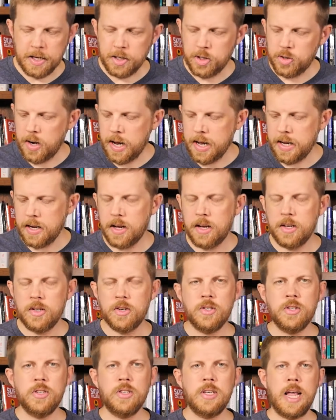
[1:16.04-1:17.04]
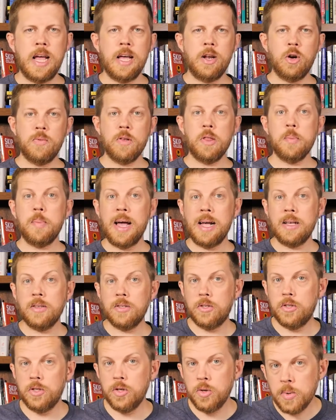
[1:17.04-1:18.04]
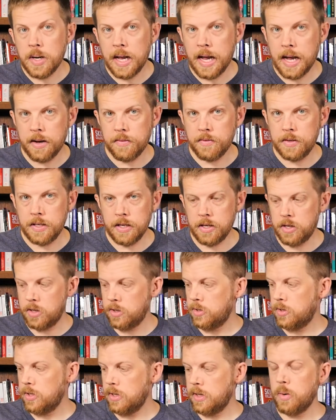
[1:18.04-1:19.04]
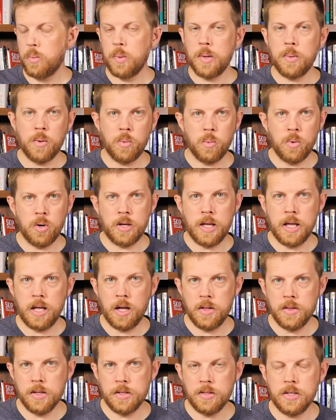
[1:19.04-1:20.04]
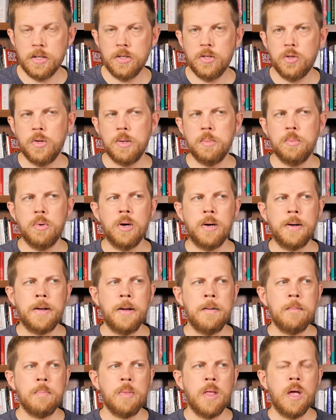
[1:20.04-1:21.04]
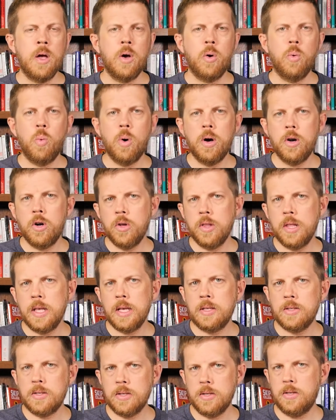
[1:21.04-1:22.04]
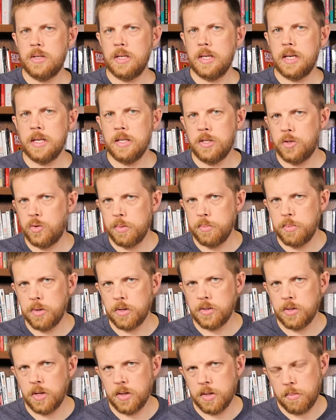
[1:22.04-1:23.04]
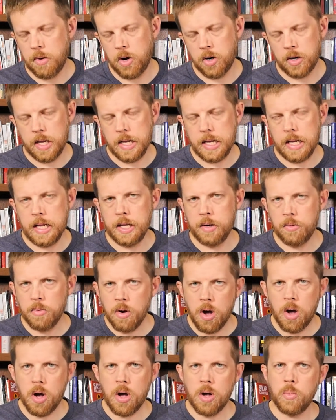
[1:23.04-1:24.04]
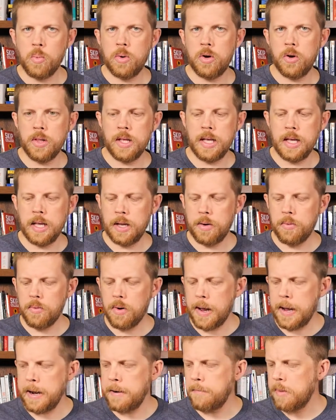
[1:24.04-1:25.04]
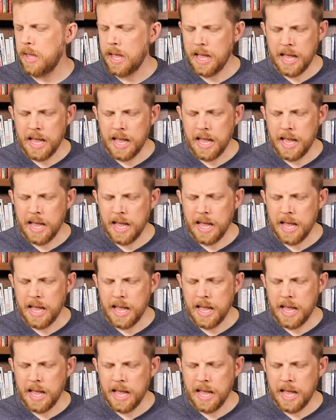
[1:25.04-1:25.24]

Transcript: trying to understand over the past 2.5 years that we were working on this history book, what are the existing history books on the market getting wrong? What are they getting right?